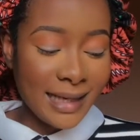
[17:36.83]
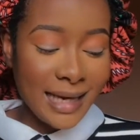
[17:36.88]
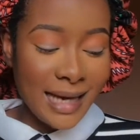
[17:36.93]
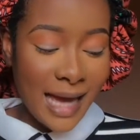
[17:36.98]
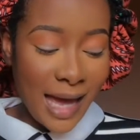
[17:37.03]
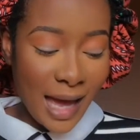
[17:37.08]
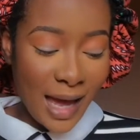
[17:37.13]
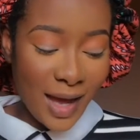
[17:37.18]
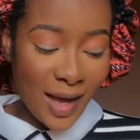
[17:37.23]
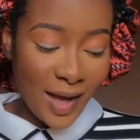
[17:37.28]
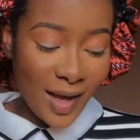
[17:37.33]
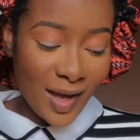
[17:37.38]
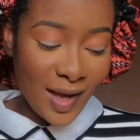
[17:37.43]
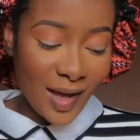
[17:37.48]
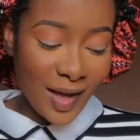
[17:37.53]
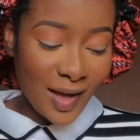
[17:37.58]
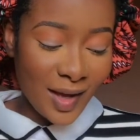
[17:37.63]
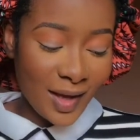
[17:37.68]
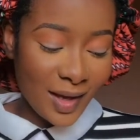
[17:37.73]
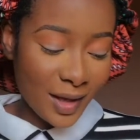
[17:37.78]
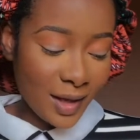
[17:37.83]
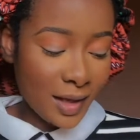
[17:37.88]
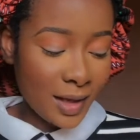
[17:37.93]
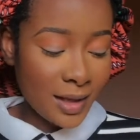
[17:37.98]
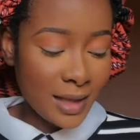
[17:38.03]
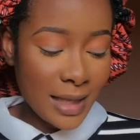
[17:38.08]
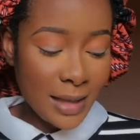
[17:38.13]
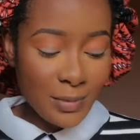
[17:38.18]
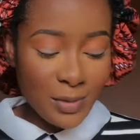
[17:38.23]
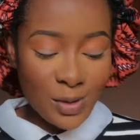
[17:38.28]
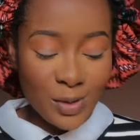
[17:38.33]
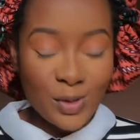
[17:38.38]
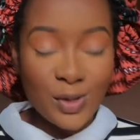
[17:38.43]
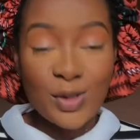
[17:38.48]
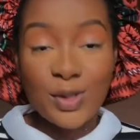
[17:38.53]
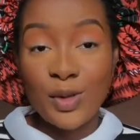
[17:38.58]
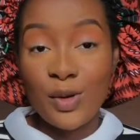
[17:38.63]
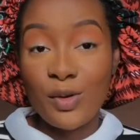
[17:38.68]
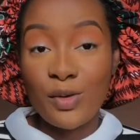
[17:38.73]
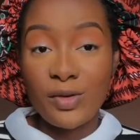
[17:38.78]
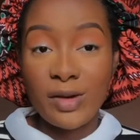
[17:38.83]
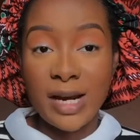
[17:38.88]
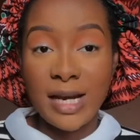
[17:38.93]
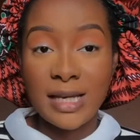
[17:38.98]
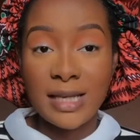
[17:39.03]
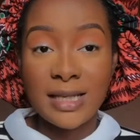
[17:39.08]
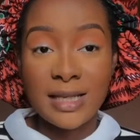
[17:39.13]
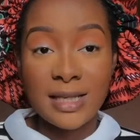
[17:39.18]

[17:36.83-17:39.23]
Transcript: Let me use Sunrise,